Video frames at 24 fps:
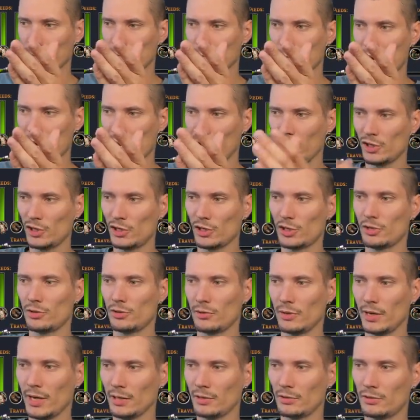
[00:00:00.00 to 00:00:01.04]
manages
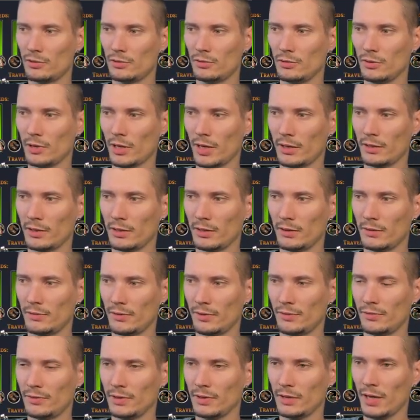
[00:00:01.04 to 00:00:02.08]
to get
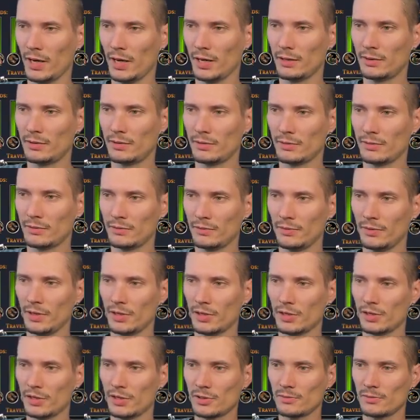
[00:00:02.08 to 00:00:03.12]
258
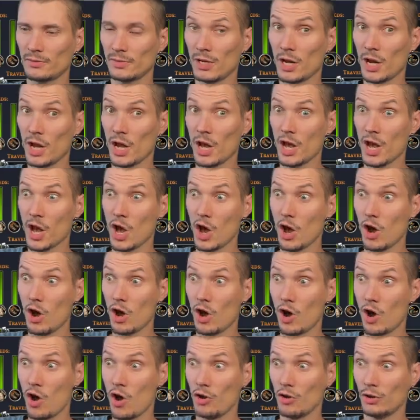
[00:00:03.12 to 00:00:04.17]
fish.
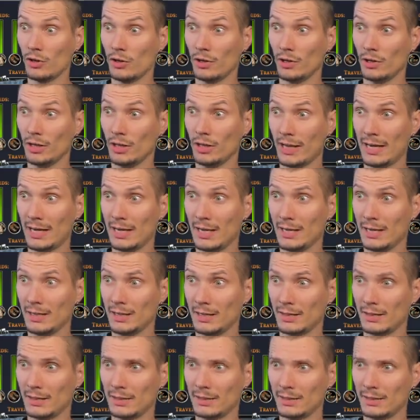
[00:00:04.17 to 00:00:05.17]
Only